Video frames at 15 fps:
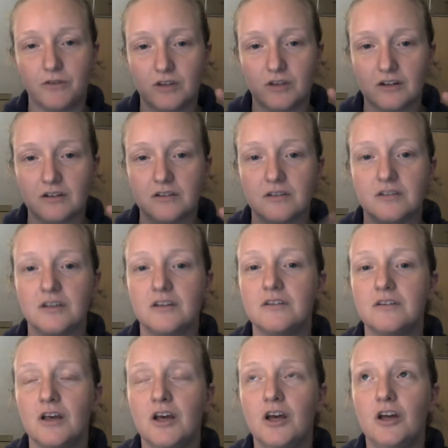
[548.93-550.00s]
sentences
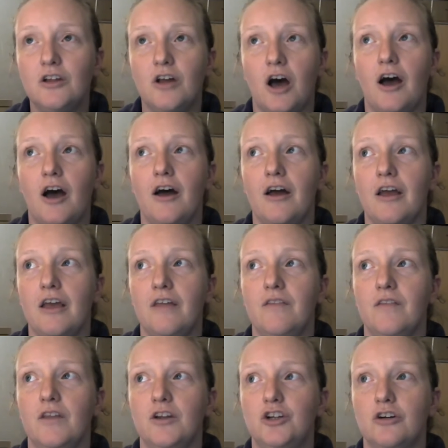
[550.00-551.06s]
uh, in
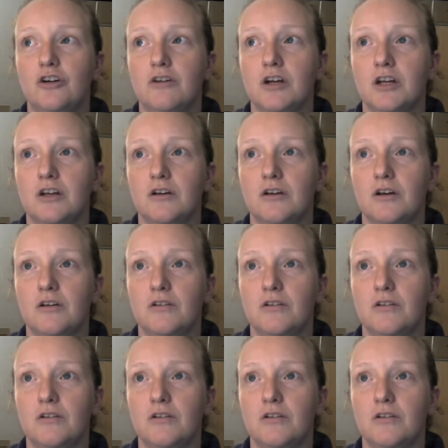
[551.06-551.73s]
the Turing,